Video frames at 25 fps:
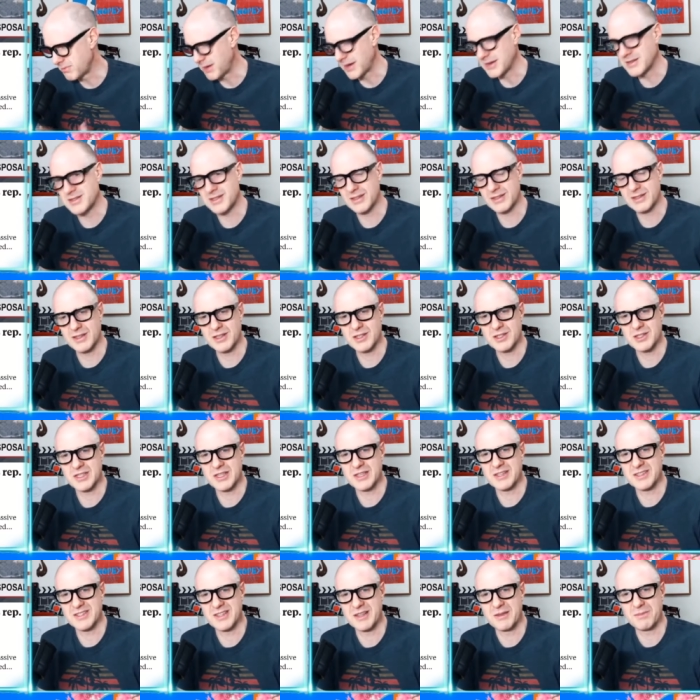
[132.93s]
basically
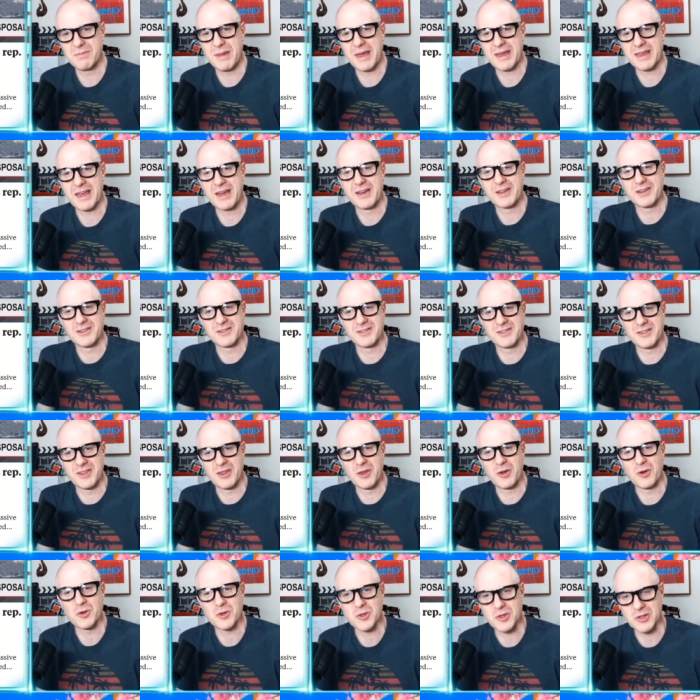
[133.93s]
sent back out into
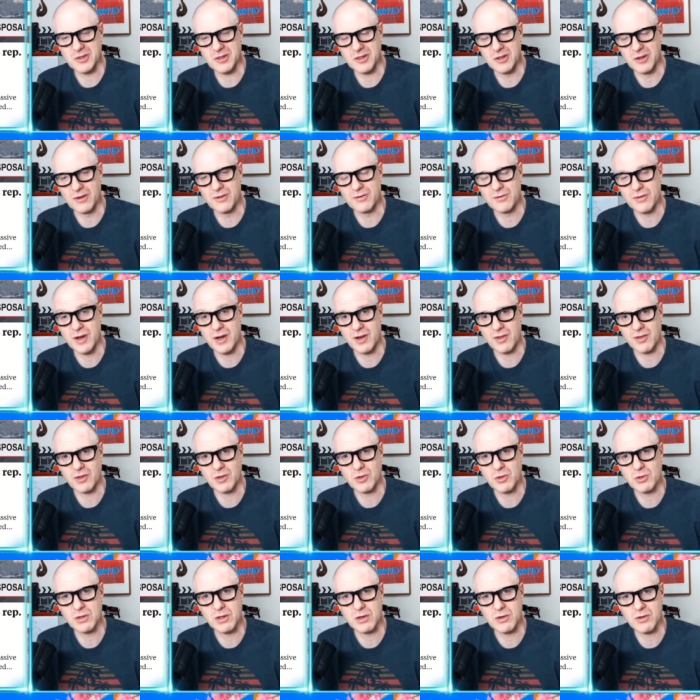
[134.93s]
the ocean, you know, in front of the
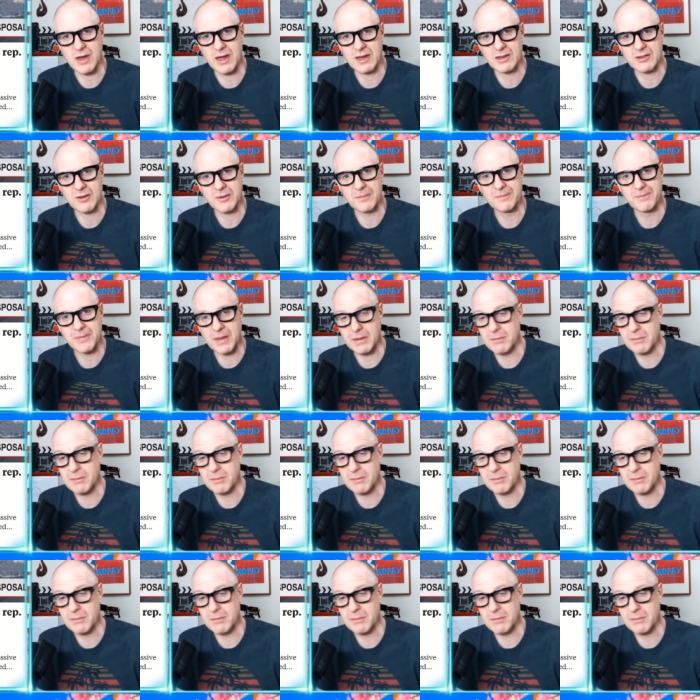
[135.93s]
nuclear reactor.